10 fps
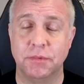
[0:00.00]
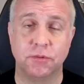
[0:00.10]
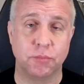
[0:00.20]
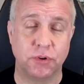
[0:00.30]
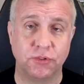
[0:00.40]

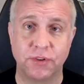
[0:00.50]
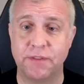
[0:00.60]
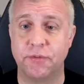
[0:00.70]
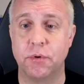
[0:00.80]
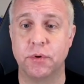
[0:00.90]
These are pretty
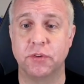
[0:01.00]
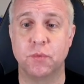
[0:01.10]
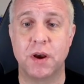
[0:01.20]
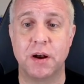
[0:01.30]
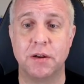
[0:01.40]
straightforward as
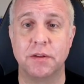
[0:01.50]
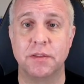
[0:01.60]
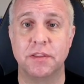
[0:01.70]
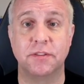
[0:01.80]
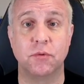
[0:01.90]
well.
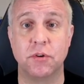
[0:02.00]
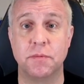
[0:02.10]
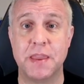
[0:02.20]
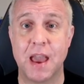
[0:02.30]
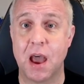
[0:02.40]
This is going
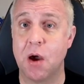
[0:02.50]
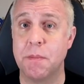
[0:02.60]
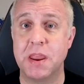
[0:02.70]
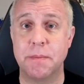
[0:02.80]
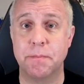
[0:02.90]
to be how
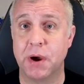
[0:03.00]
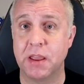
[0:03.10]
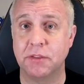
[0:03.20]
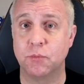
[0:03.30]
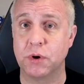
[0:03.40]
many
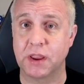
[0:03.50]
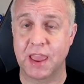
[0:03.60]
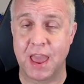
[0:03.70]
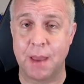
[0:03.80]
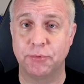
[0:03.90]
bytes were
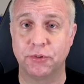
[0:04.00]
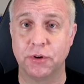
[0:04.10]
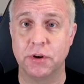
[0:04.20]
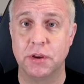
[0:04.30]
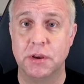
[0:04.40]

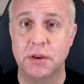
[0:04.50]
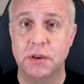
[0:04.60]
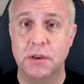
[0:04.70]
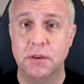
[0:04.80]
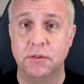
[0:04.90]
captured.
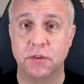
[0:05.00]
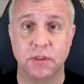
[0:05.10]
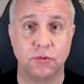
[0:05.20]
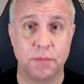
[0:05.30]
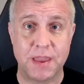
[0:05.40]
So
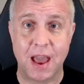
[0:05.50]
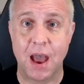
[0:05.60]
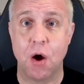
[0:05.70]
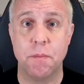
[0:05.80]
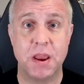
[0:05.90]
this will be
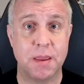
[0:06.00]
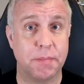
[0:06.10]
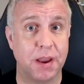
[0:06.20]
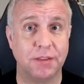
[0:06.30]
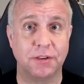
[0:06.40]
how many
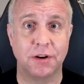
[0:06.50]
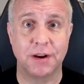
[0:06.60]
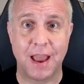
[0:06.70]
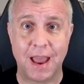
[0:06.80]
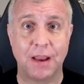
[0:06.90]
bytes
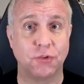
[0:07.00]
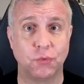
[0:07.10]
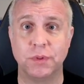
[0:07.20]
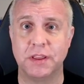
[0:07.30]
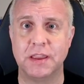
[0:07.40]
are
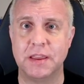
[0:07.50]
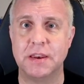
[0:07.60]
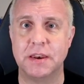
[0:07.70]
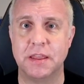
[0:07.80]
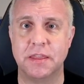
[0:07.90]
actually
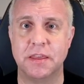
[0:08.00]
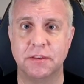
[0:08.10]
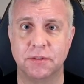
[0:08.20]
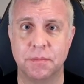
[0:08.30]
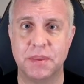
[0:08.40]
in
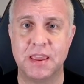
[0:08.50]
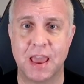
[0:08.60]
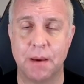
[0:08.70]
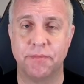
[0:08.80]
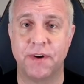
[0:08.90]
this
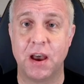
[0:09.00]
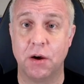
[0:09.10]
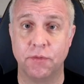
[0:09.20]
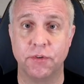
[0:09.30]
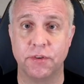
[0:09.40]
PCAP
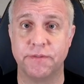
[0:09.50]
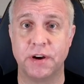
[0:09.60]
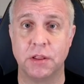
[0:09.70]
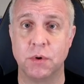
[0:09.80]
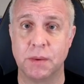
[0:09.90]
file for the
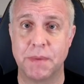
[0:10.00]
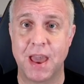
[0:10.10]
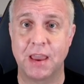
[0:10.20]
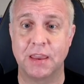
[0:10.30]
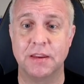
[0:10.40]
following
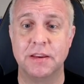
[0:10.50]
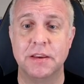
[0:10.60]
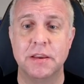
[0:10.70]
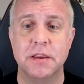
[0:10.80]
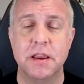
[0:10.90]
packet.
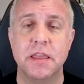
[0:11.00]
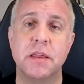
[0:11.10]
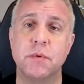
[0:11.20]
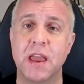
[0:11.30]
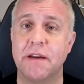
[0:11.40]
And
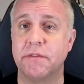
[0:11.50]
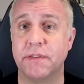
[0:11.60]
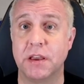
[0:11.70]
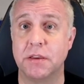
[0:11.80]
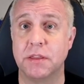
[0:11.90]
then we have a
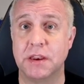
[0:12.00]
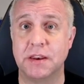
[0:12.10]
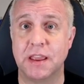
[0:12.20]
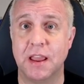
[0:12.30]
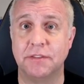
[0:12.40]
value that
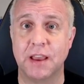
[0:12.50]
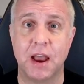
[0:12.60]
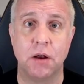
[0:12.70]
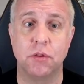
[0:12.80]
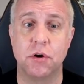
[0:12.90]
indicates
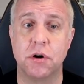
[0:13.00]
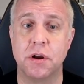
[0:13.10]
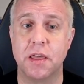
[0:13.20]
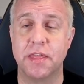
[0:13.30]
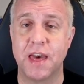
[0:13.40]
how
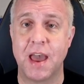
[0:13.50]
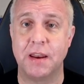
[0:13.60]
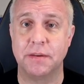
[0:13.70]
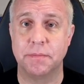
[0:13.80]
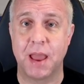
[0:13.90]
long
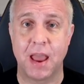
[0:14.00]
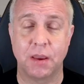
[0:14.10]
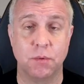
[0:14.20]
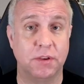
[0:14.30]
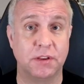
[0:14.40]
that
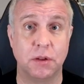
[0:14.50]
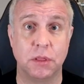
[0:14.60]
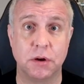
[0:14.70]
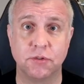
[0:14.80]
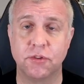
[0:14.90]
packet was, how
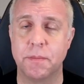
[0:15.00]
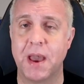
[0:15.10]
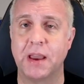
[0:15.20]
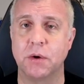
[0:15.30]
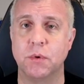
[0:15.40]
large the
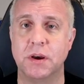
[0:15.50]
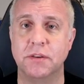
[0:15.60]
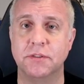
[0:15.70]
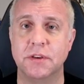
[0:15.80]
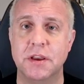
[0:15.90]
packet
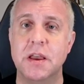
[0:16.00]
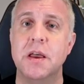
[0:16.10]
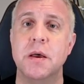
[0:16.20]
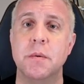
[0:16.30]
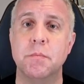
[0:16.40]
was
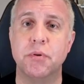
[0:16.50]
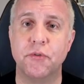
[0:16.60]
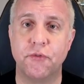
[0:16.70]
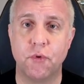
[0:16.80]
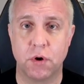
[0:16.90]

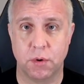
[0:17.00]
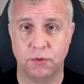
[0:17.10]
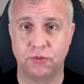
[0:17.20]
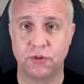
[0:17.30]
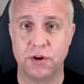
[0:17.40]
before it
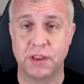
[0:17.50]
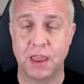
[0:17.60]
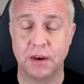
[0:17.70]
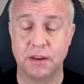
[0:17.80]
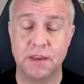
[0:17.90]
was
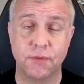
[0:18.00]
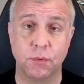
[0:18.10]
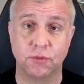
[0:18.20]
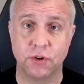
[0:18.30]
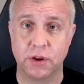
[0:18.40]
truncated, if it
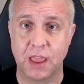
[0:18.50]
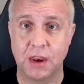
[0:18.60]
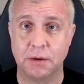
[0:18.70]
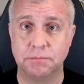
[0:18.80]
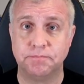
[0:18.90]
was
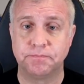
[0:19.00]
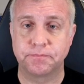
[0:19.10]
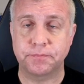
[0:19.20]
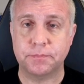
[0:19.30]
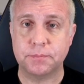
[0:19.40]
truncated.
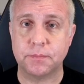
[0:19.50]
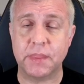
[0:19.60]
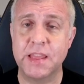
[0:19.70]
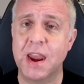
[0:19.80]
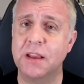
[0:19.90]

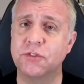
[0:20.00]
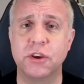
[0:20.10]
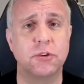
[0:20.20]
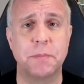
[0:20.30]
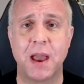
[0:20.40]
And that actually
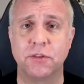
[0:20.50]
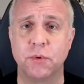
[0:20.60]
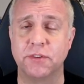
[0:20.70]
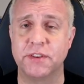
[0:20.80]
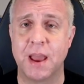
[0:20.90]
goes back
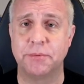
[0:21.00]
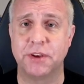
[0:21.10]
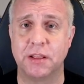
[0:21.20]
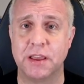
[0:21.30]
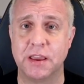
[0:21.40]
to our
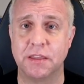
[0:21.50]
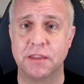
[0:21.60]
snapshot length.